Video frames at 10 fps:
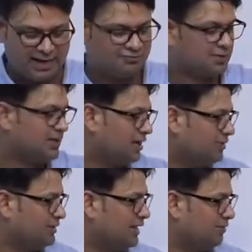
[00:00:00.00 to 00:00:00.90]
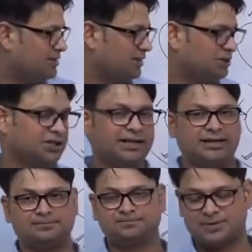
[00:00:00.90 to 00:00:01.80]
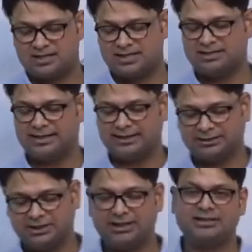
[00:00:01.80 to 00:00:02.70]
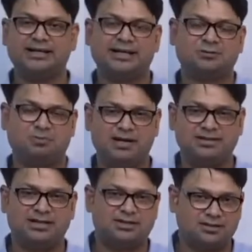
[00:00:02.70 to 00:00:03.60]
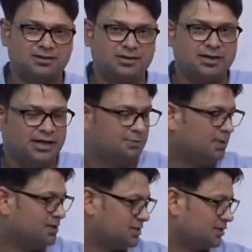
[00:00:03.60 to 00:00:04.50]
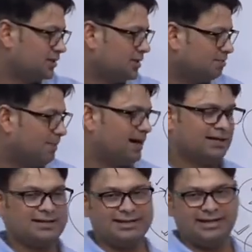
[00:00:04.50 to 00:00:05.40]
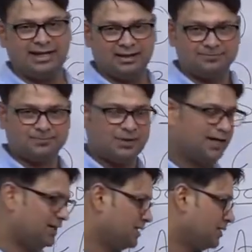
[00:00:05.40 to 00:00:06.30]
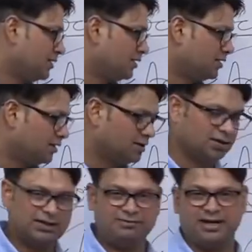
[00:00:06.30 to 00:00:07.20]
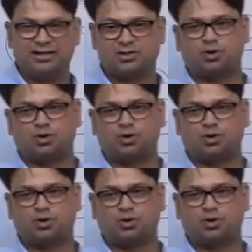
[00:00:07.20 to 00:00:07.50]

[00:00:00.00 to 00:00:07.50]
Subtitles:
after Darwin there was a theory, synthetic theory, that explains it in much better detail, right? Giving its